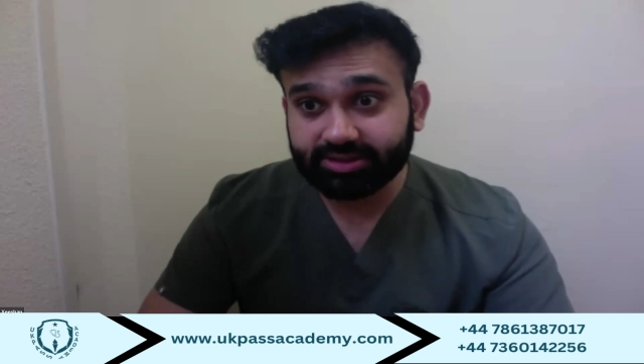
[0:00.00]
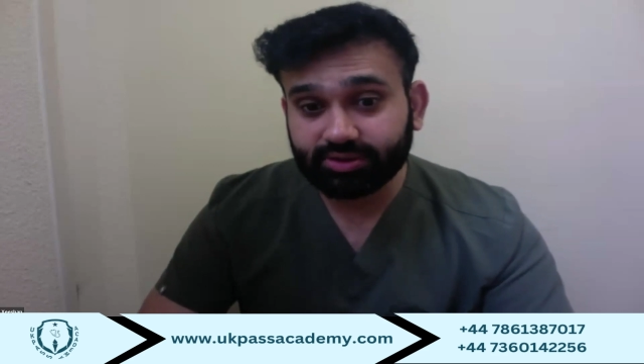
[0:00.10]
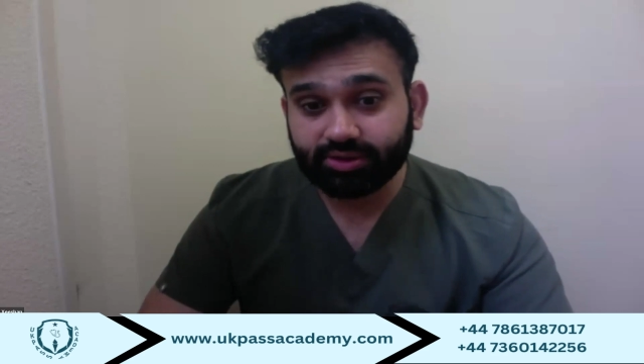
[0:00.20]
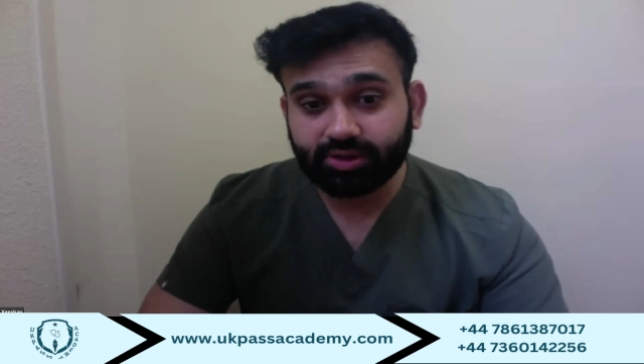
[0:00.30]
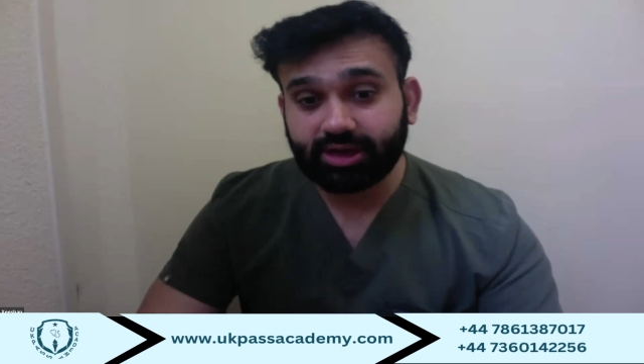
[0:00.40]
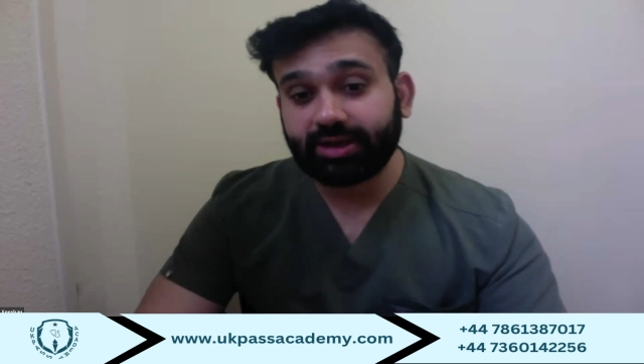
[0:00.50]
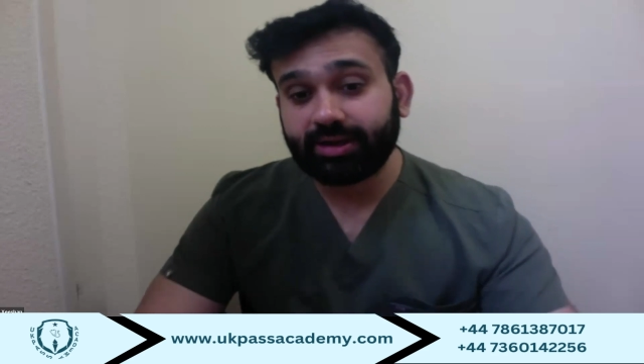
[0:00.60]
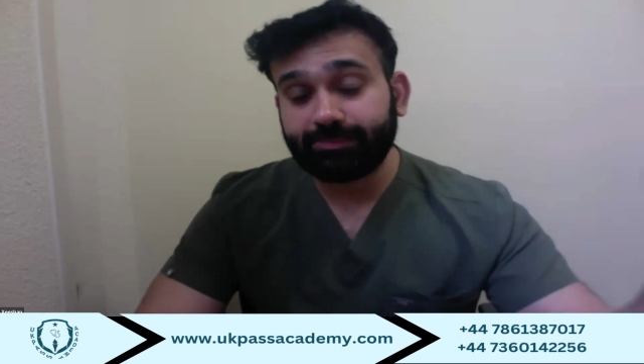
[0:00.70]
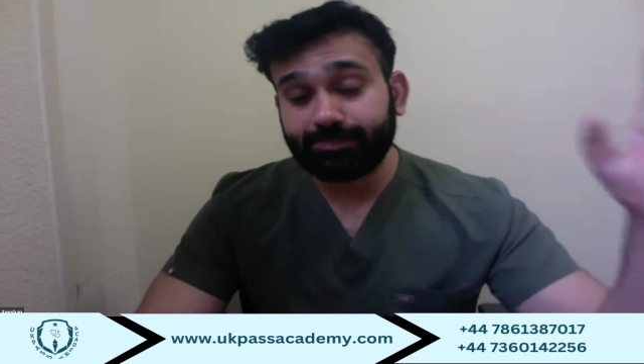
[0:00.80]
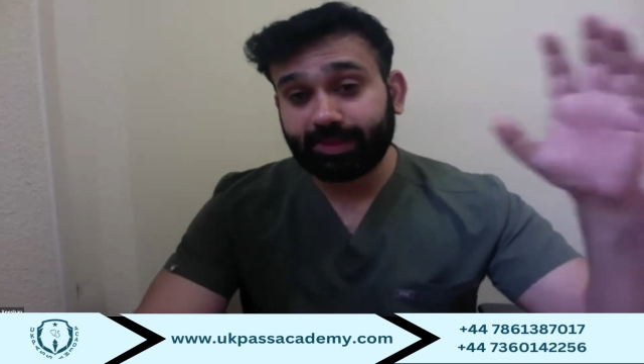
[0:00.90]
So
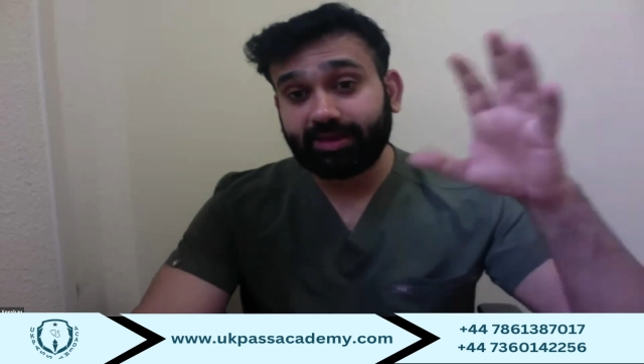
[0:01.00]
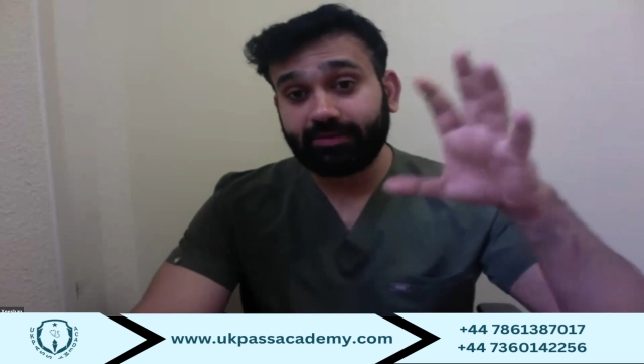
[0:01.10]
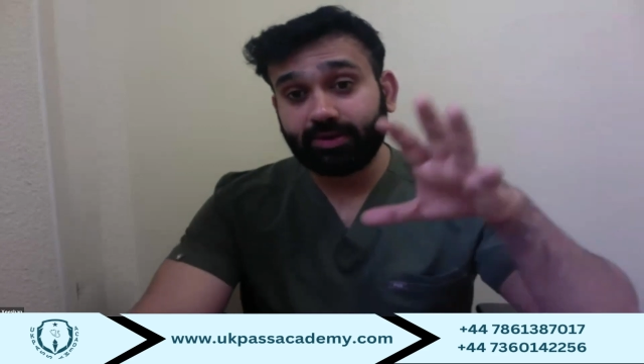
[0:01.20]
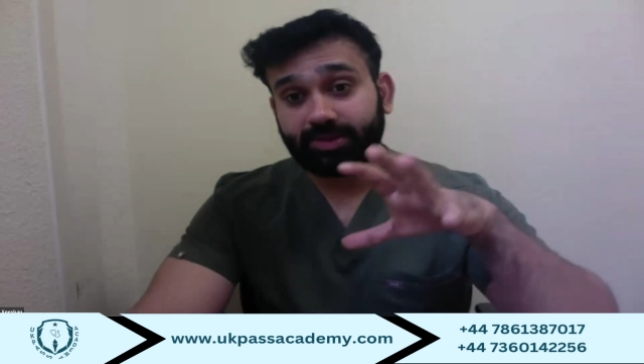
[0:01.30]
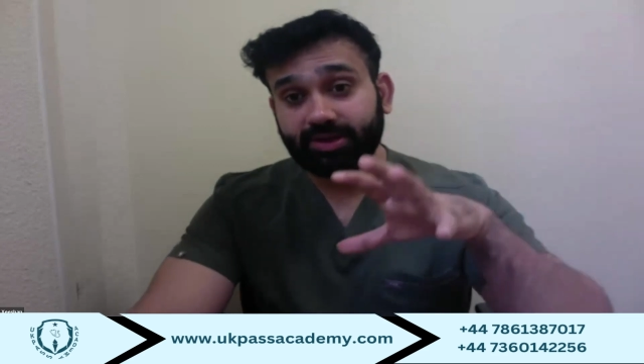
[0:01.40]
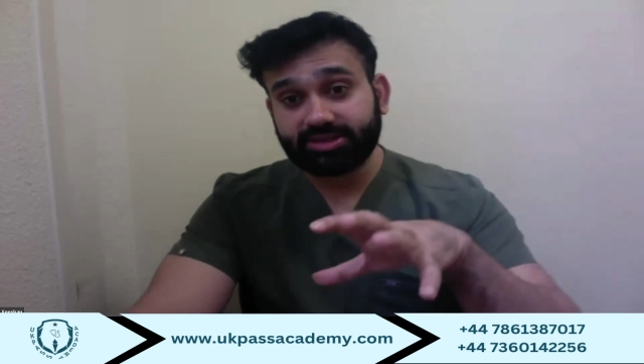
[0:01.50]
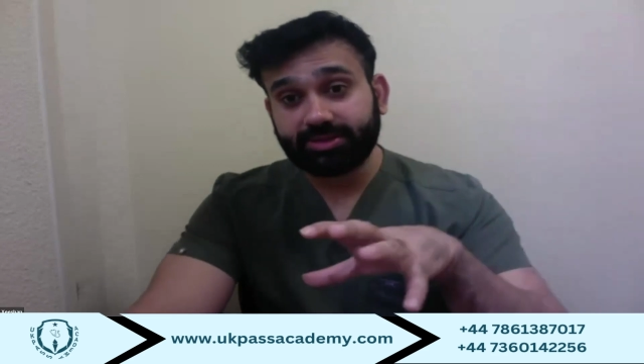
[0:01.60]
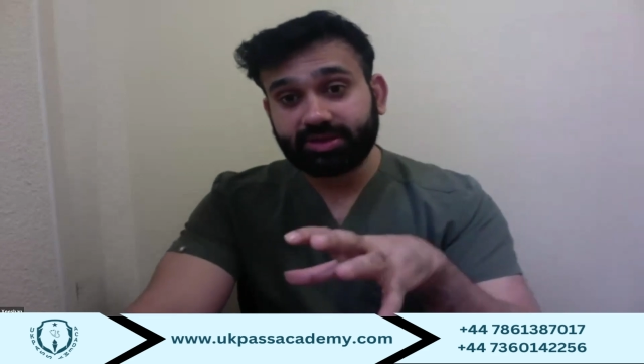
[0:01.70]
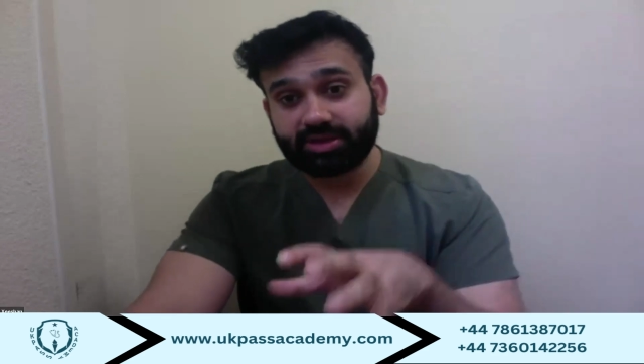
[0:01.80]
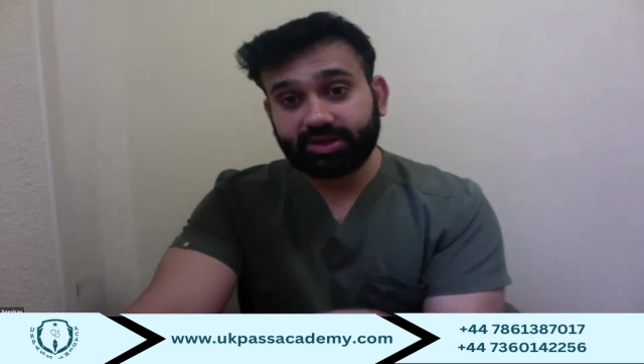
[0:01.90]
I will be
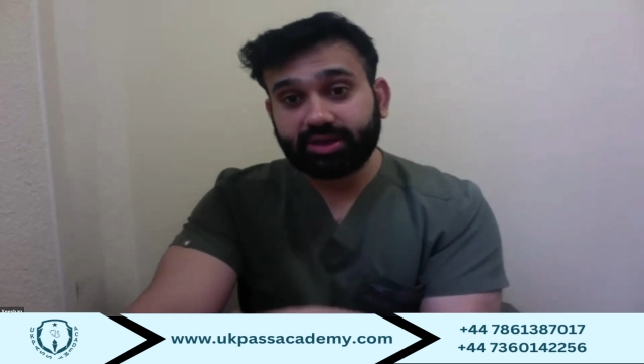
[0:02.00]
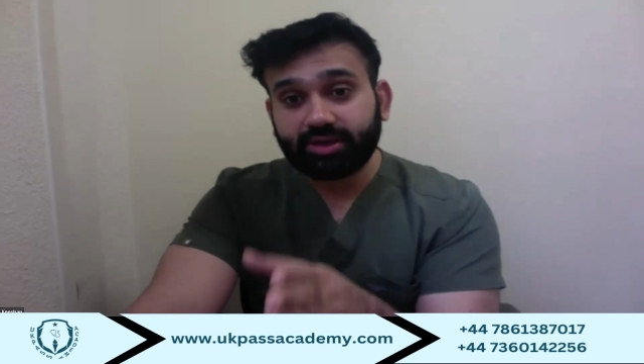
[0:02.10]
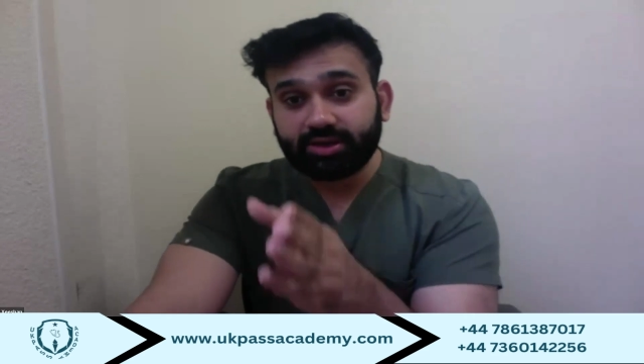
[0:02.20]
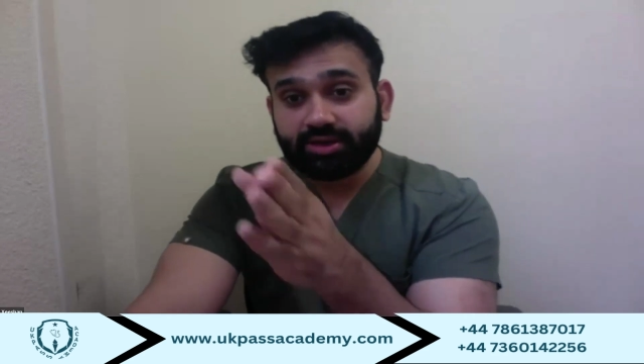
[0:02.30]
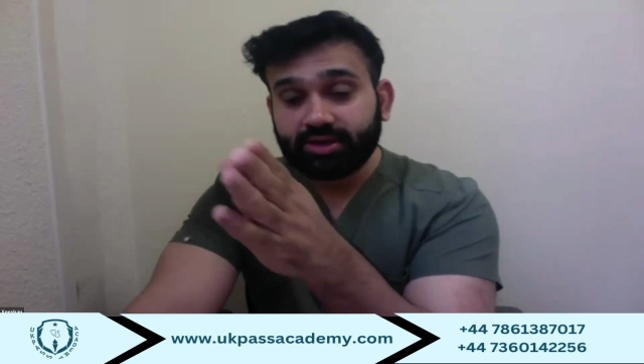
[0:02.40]
examiner here.